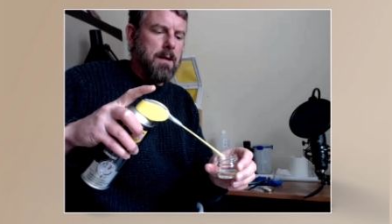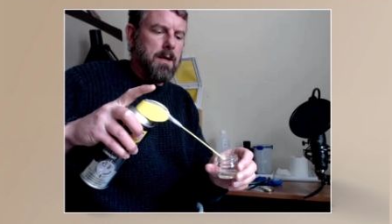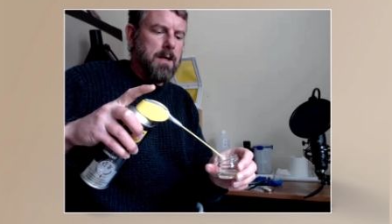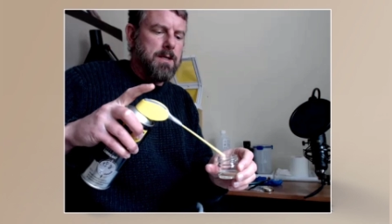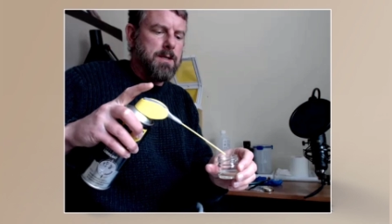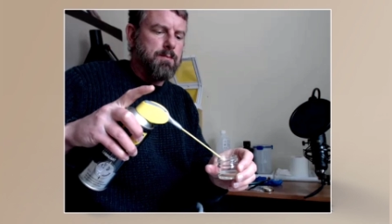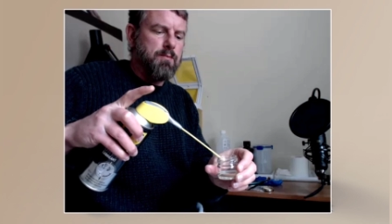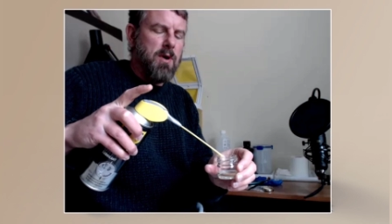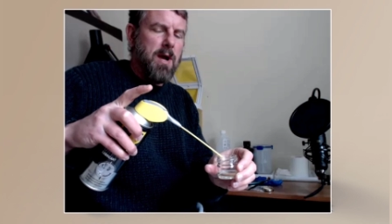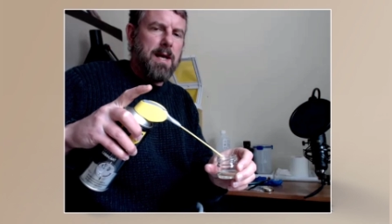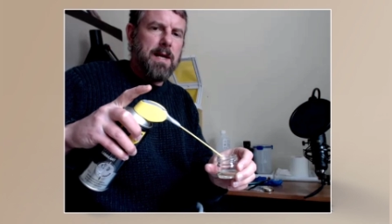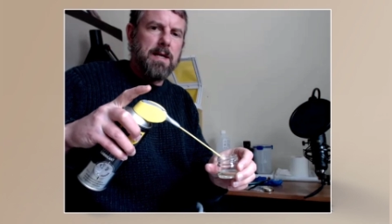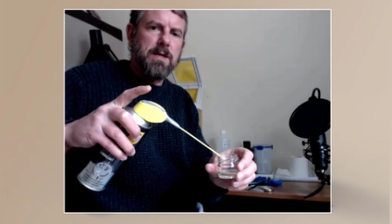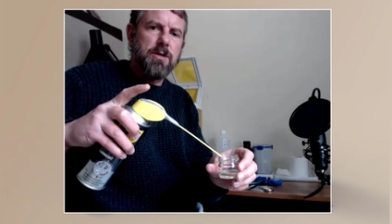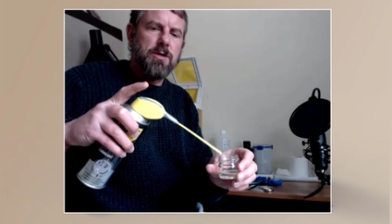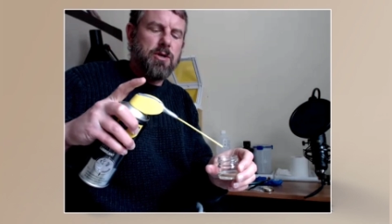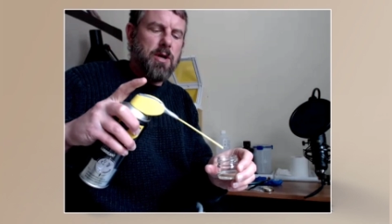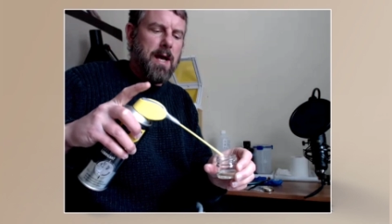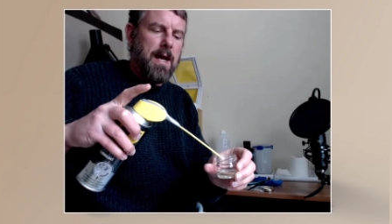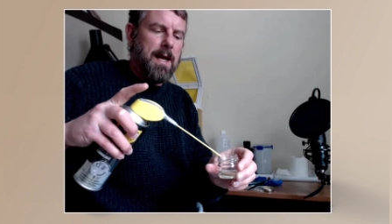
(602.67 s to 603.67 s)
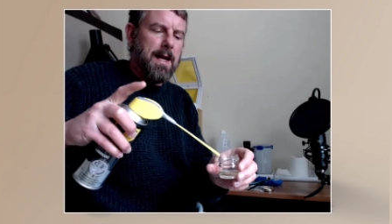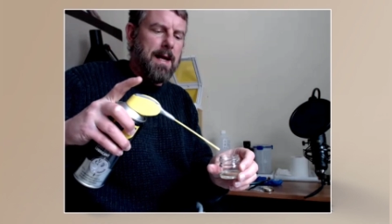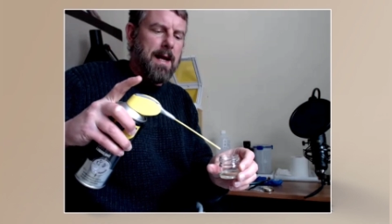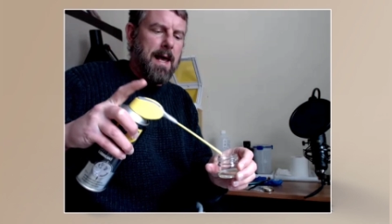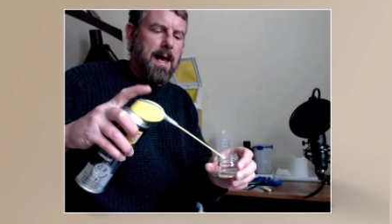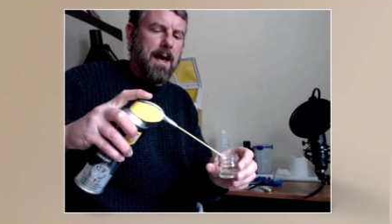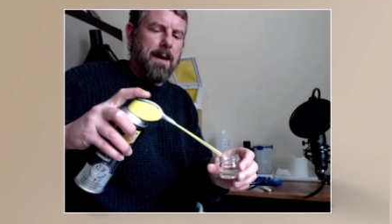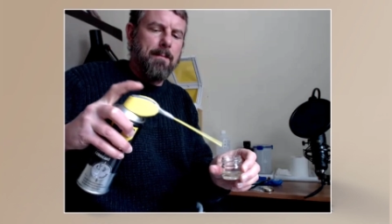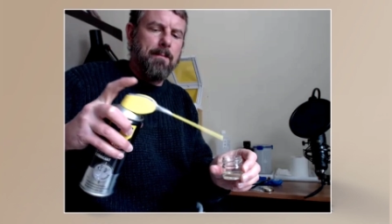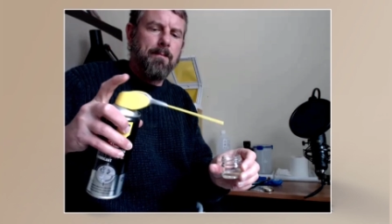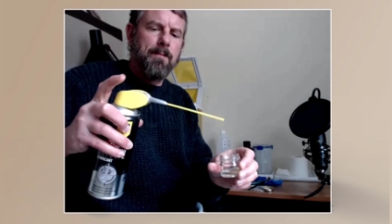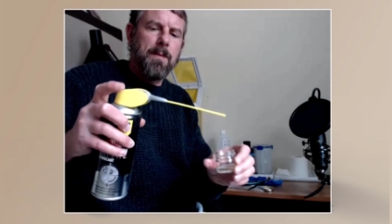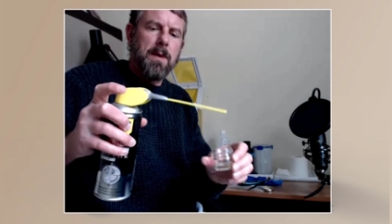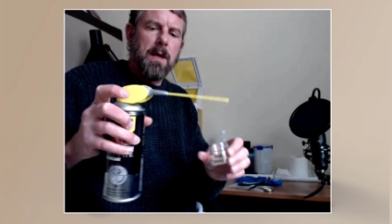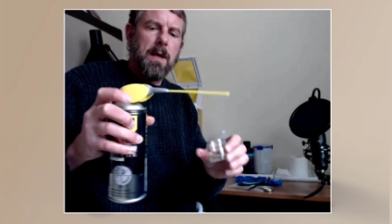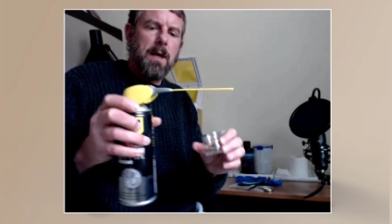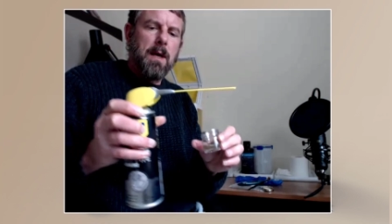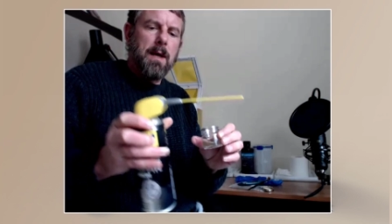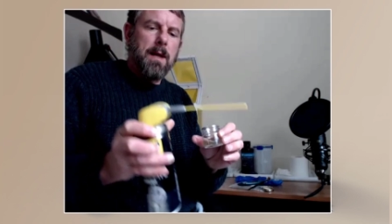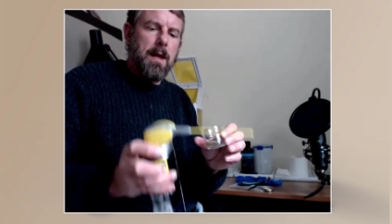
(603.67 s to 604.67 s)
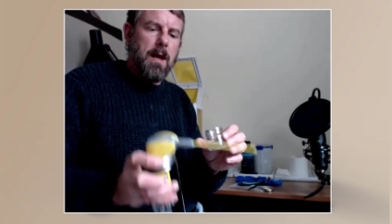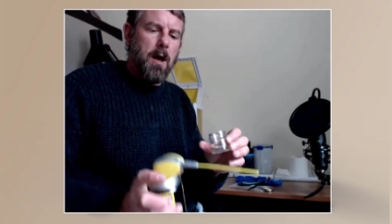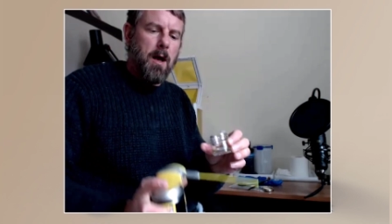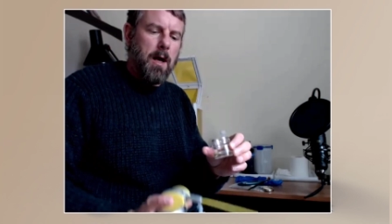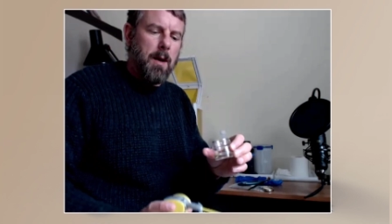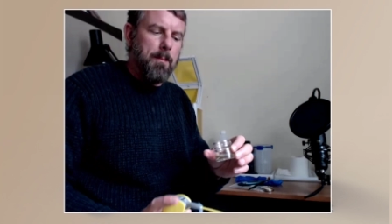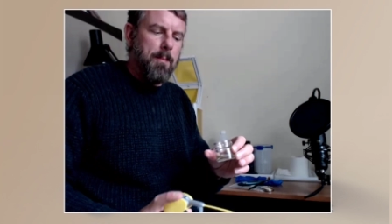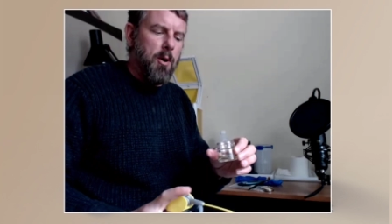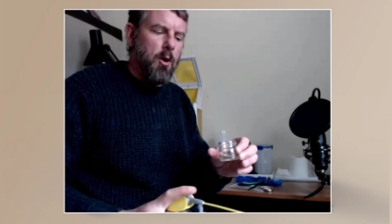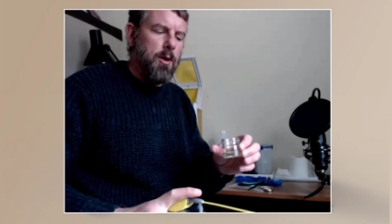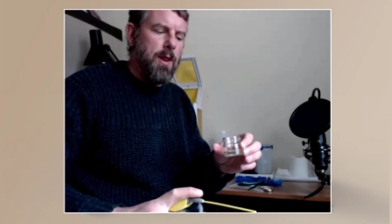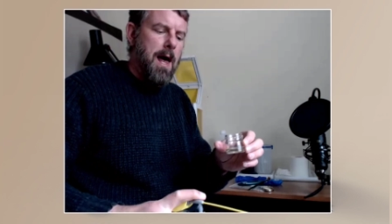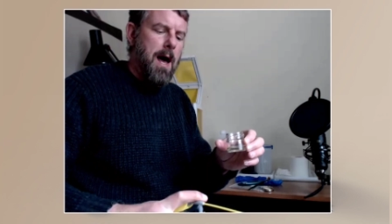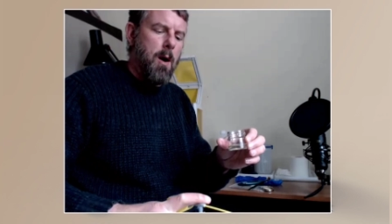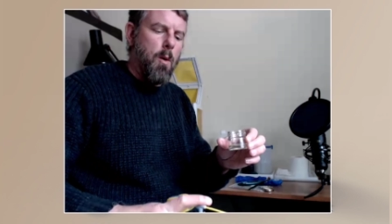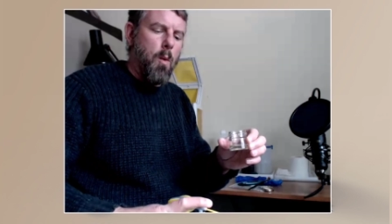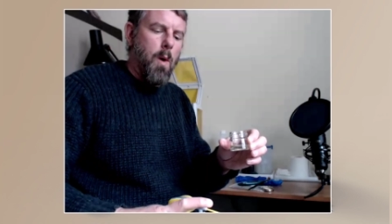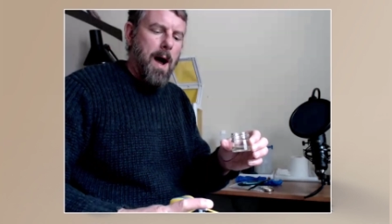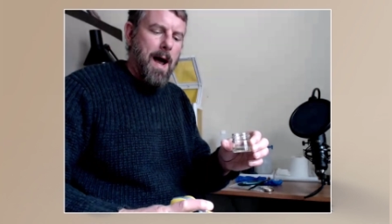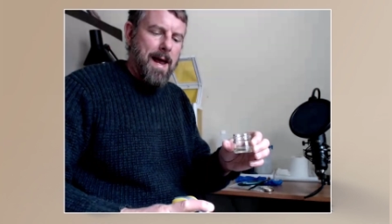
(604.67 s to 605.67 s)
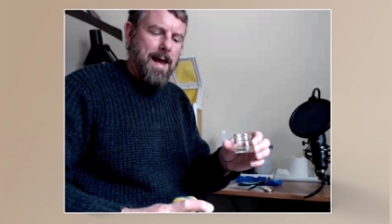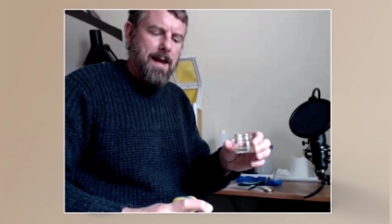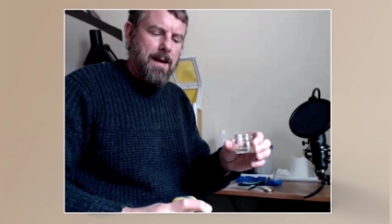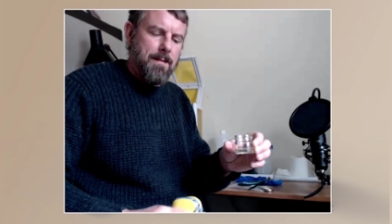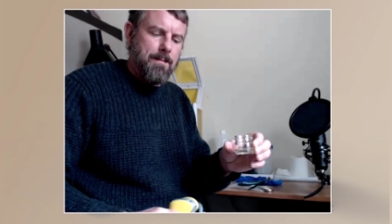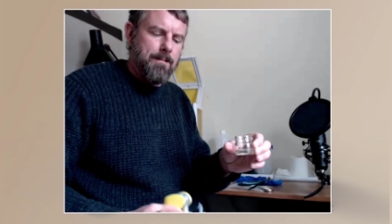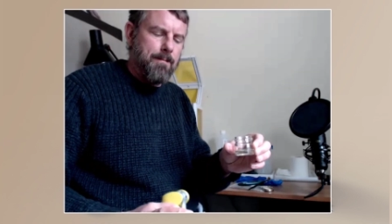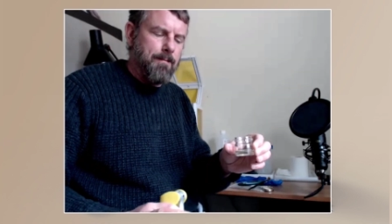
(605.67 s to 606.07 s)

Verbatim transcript: I sprayed it straight in there. Now I can put that away,